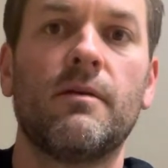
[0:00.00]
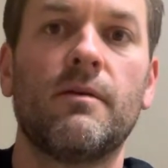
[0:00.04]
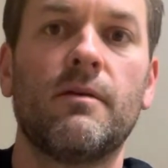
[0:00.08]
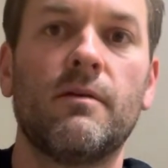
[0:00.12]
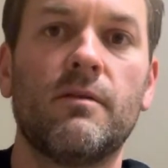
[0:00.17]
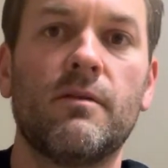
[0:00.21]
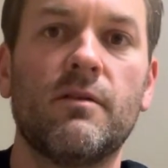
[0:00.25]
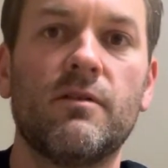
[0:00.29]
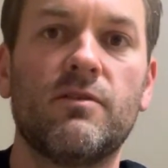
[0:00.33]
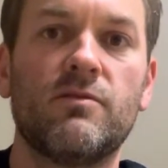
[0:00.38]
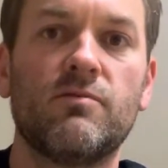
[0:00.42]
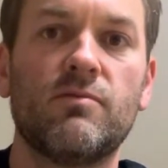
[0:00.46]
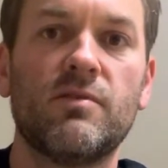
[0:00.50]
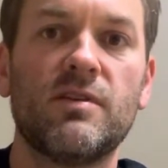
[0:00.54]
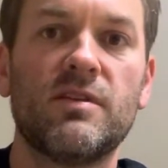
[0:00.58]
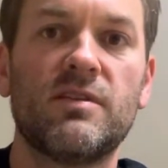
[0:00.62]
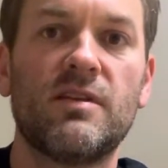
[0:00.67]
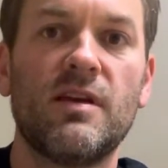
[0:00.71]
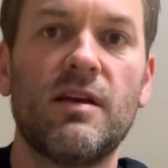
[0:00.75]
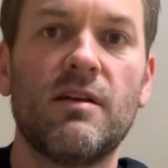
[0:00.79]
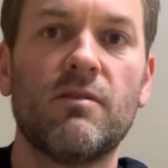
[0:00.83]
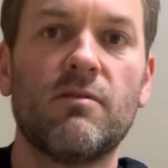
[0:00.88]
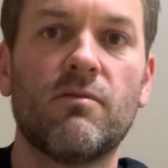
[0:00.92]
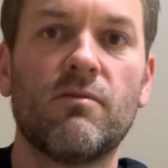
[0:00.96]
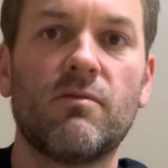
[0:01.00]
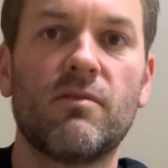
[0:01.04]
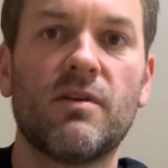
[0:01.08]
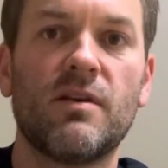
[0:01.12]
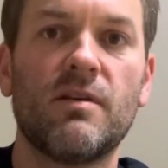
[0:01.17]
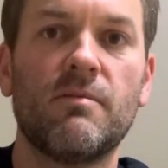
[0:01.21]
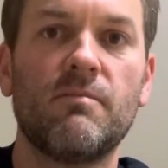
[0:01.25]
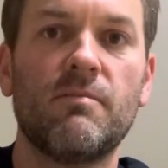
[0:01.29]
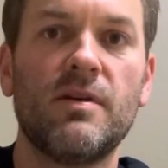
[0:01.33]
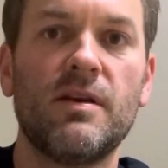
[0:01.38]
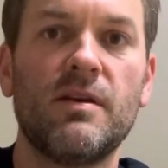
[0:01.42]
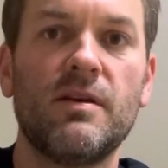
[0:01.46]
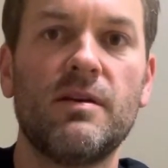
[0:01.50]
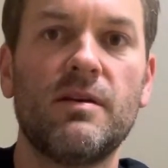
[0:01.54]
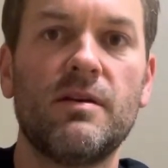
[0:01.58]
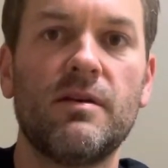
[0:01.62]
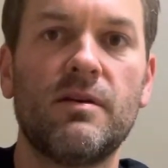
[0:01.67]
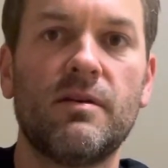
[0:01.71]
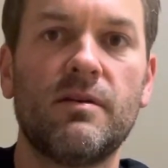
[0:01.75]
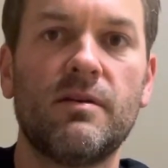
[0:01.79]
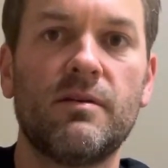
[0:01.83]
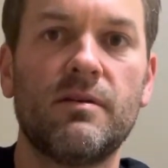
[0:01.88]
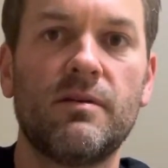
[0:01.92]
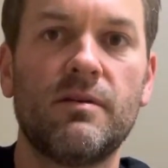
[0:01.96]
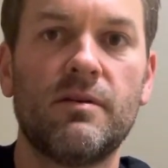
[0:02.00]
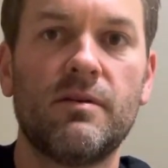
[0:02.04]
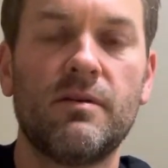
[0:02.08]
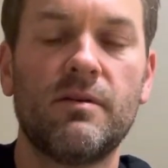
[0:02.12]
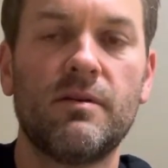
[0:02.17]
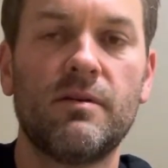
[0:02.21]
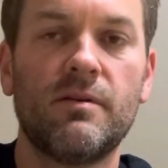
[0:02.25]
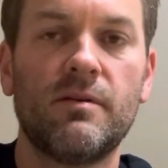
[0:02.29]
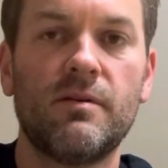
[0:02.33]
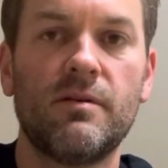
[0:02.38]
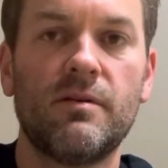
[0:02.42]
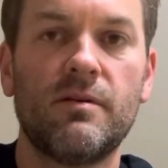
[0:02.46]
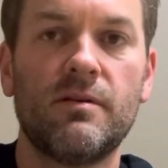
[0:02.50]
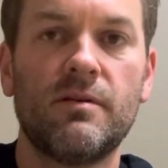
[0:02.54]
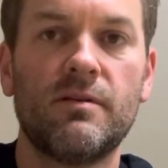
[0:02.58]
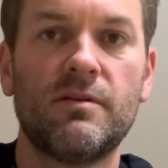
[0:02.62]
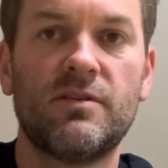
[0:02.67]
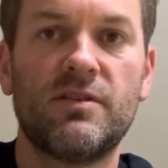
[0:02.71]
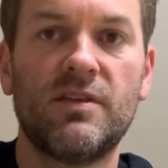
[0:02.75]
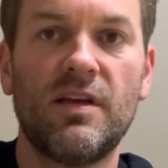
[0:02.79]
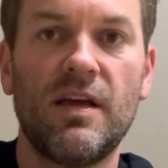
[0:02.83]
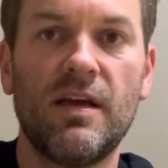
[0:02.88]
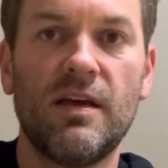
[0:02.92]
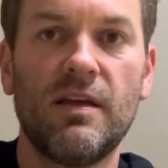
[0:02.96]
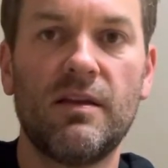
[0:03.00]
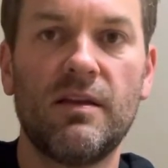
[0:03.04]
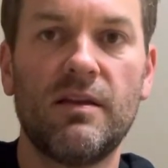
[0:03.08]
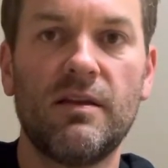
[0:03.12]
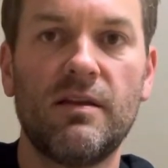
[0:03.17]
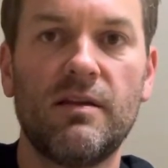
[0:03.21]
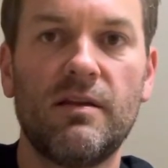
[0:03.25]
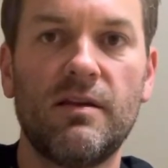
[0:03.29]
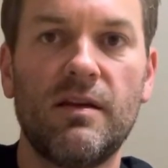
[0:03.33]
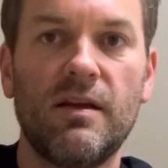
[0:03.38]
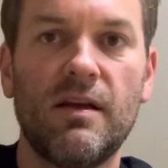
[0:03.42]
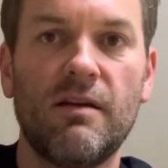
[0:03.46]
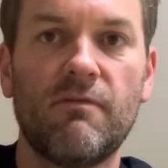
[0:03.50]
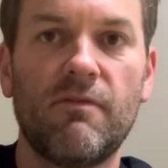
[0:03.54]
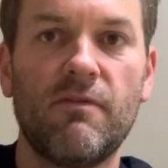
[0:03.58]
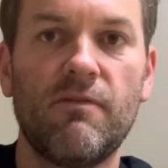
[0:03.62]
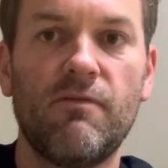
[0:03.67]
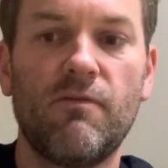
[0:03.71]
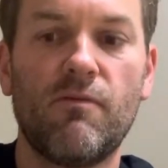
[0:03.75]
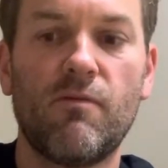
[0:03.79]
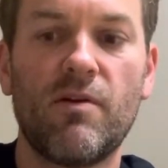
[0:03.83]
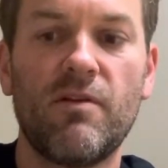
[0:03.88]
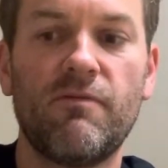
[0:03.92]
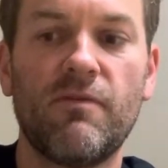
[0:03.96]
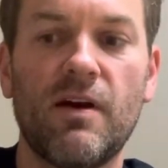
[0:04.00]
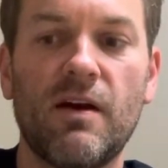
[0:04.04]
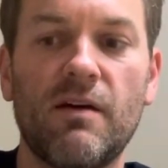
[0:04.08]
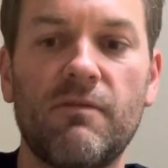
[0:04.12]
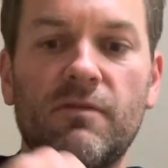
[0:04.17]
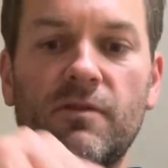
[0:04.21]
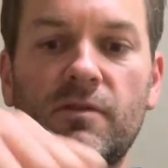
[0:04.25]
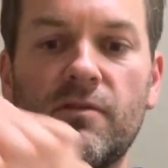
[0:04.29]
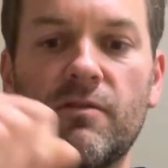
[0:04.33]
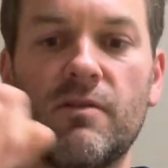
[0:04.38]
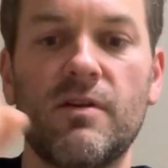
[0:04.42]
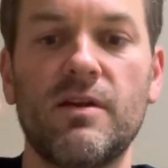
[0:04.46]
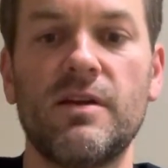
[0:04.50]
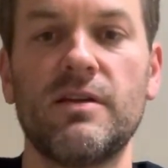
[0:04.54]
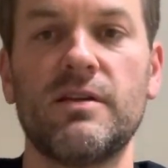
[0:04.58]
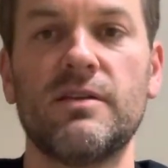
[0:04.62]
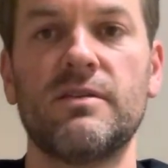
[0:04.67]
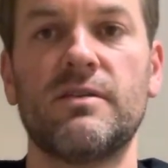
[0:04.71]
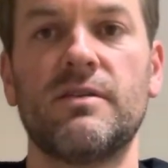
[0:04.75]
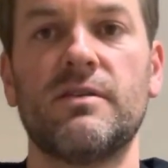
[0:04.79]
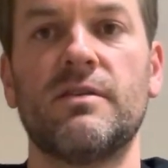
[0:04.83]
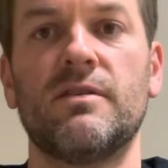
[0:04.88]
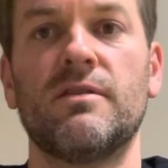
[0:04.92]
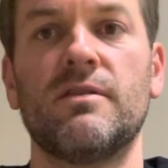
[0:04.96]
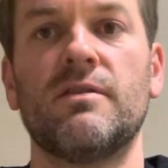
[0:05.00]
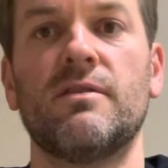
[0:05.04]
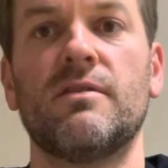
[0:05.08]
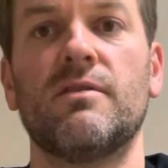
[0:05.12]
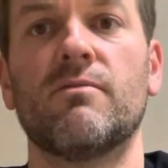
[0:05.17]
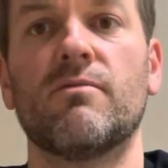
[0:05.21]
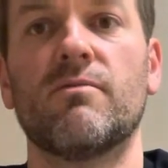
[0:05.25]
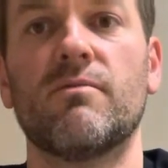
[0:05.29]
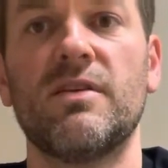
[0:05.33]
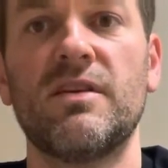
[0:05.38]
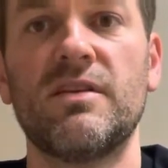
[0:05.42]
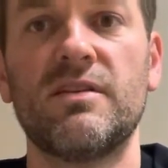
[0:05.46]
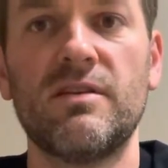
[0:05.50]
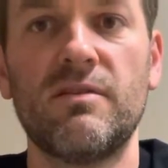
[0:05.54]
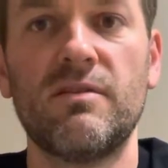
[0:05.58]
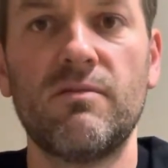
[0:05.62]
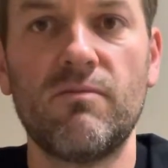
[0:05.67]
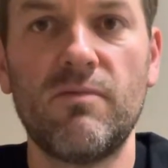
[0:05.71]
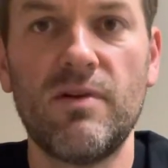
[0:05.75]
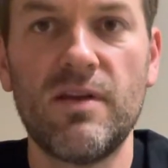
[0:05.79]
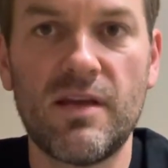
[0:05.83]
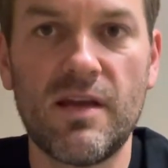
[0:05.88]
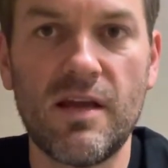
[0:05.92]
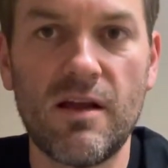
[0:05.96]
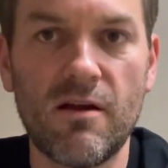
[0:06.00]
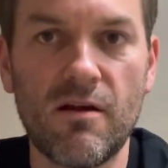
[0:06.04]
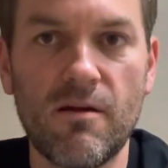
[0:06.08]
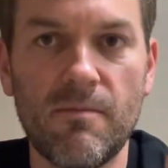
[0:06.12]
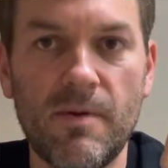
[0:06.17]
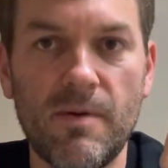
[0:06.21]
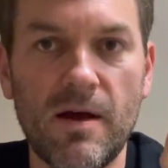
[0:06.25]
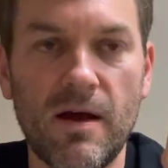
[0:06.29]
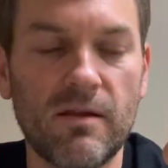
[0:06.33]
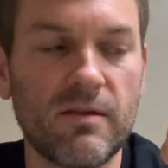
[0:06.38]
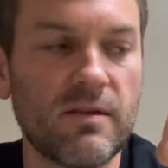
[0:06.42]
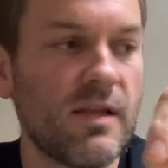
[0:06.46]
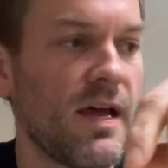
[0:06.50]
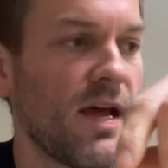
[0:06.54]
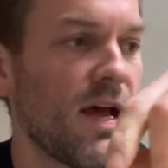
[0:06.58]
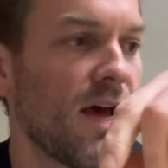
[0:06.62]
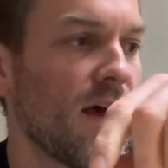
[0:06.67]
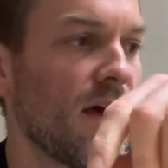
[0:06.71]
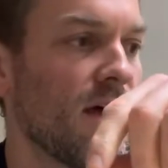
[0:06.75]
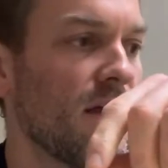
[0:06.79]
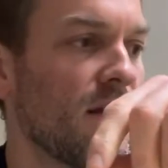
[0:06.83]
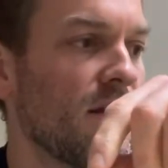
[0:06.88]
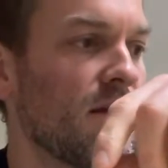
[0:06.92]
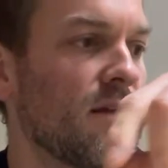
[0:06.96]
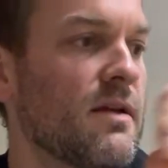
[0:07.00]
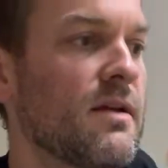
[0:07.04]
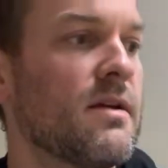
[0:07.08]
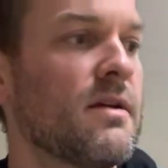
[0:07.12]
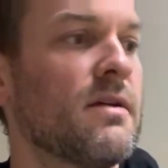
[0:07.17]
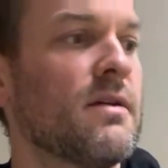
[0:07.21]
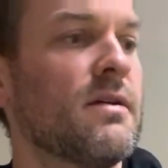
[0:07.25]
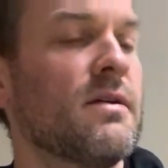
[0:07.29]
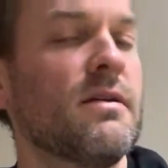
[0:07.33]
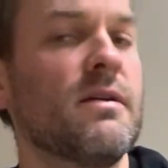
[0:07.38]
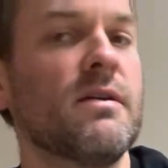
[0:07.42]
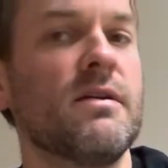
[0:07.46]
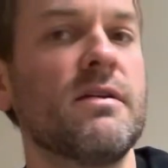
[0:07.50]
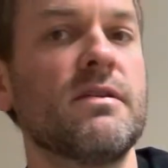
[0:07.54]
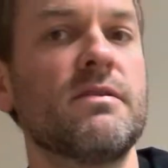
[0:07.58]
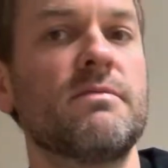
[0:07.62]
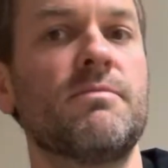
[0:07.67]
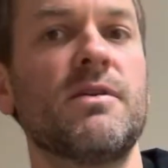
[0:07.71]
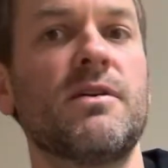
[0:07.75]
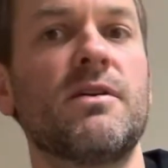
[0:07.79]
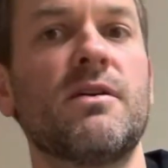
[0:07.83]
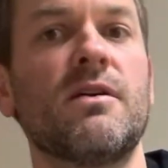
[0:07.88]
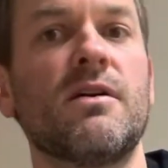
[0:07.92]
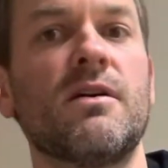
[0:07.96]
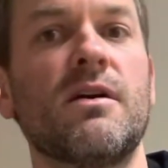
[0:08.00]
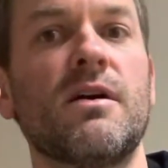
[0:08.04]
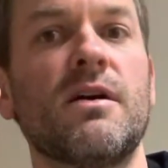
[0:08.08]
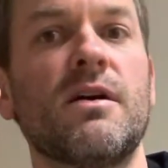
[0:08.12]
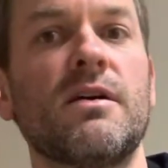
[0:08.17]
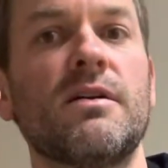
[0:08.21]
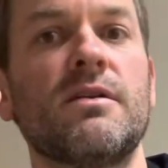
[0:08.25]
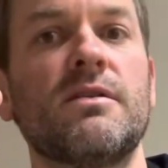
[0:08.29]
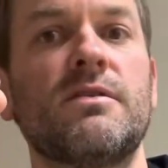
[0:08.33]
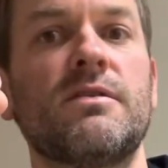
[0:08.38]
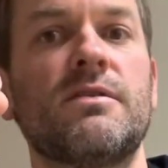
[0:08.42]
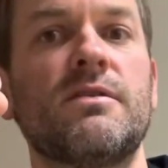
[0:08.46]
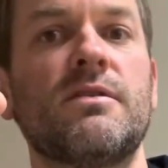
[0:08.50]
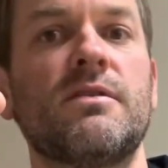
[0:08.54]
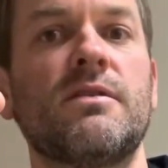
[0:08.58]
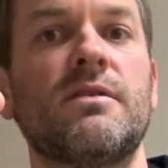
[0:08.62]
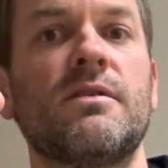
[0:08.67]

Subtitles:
the twist angle can be set every 45 degrees. The reason we care about that is because